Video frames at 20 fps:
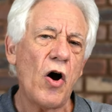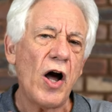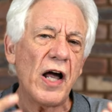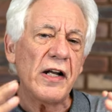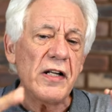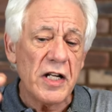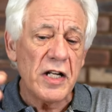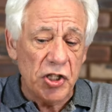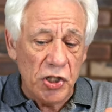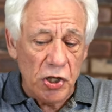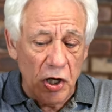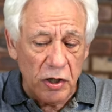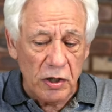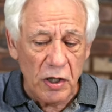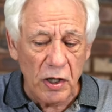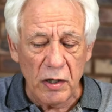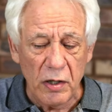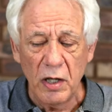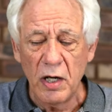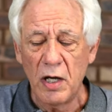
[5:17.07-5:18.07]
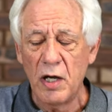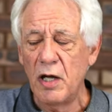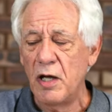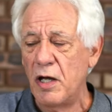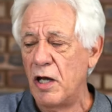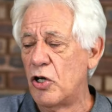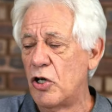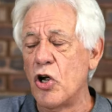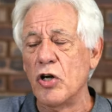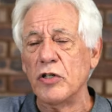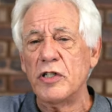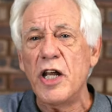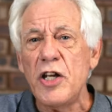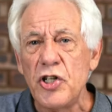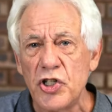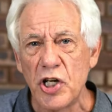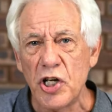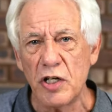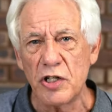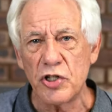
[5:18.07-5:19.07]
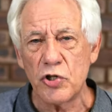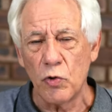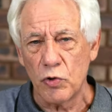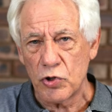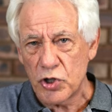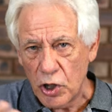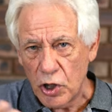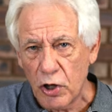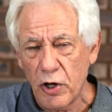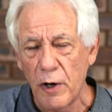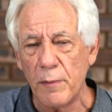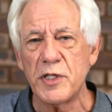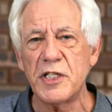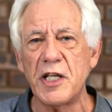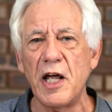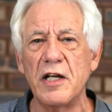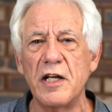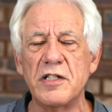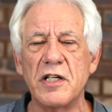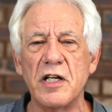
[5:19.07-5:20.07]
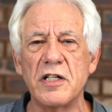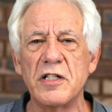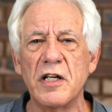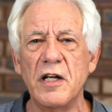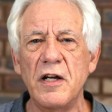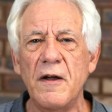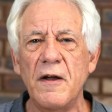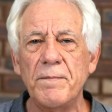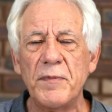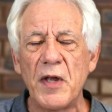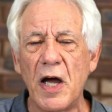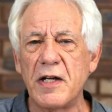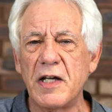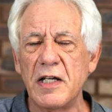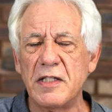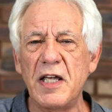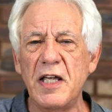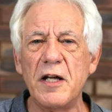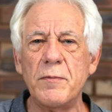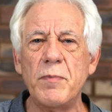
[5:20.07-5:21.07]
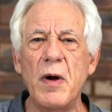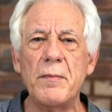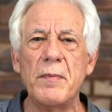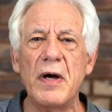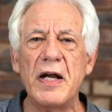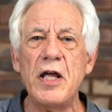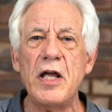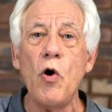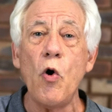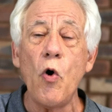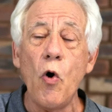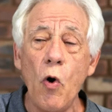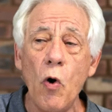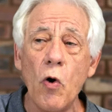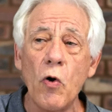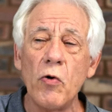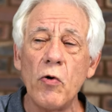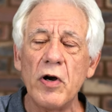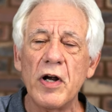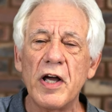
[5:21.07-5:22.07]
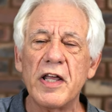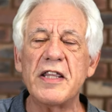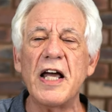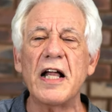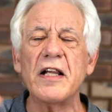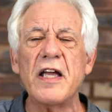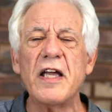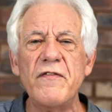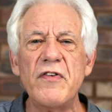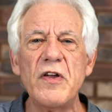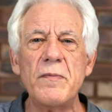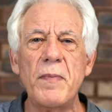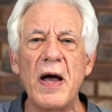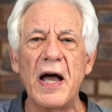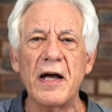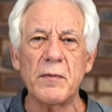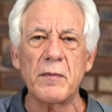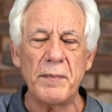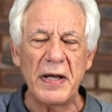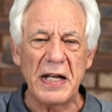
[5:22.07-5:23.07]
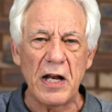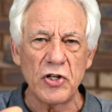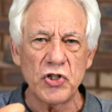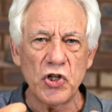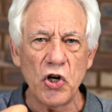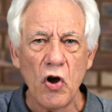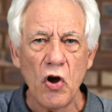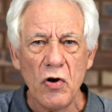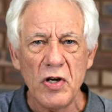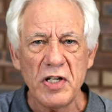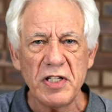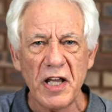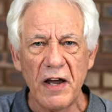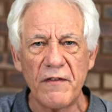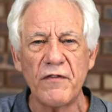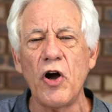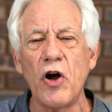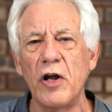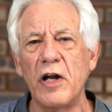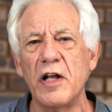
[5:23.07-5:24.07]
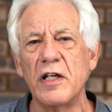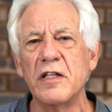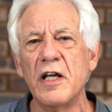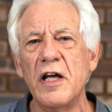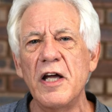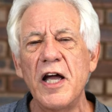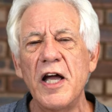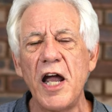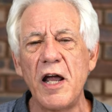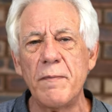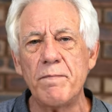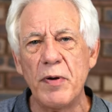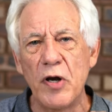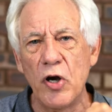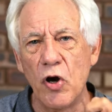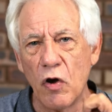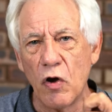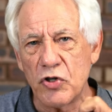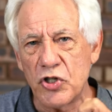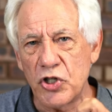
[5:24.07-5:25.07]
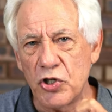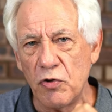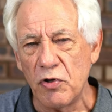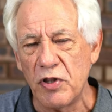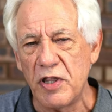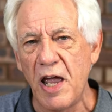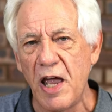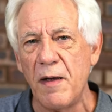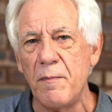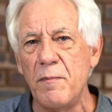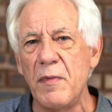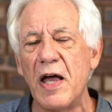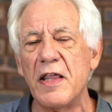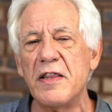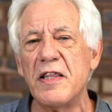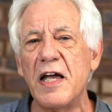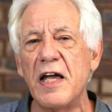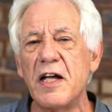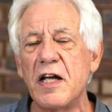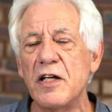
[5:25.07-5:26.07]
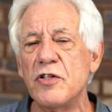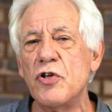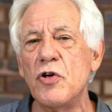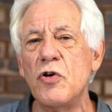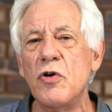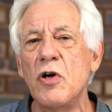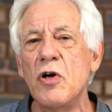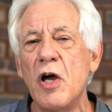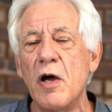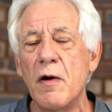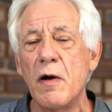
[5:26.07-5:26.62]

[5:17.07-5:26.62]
under certain conditions or circumstances, I can take my money or they'll give it back. But as long as they've got it, it belongs to them and they can do